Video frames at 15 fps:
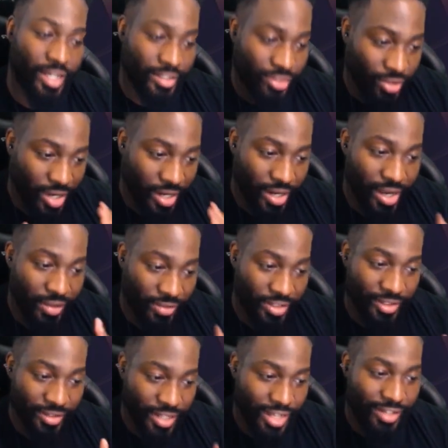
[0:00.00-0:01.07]
so I
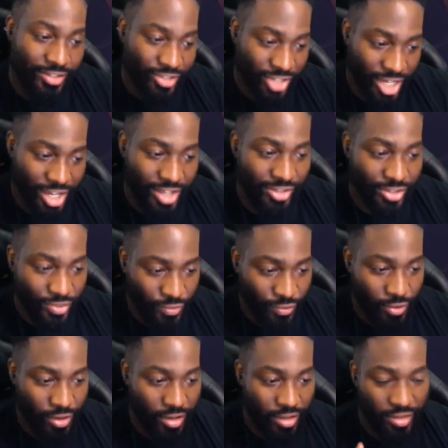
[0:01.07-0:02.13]
the next change is
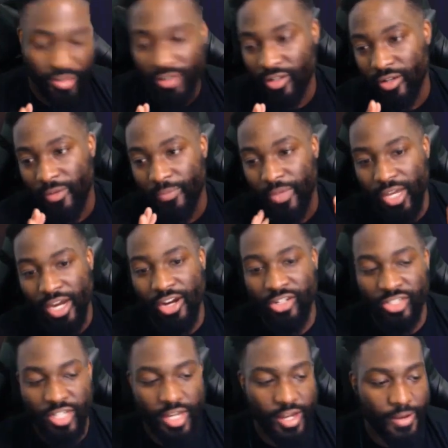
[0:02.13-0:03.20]
for the air
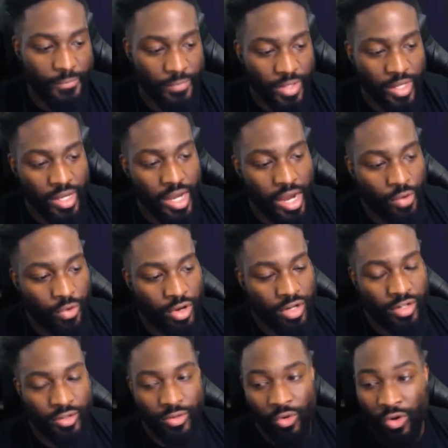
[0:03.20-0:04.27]
shot. I
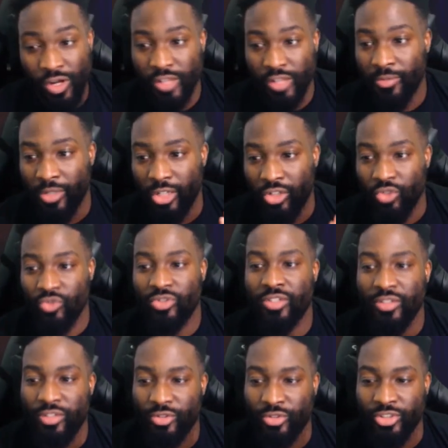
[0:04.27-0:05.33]
want them to
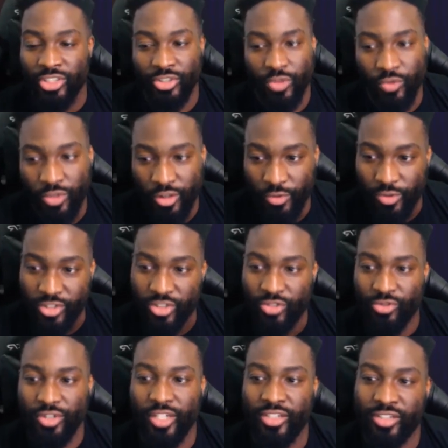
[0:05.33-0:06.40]
loosen the
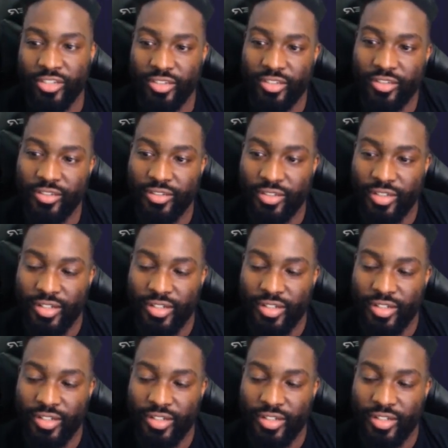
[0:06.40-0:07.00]
restriction.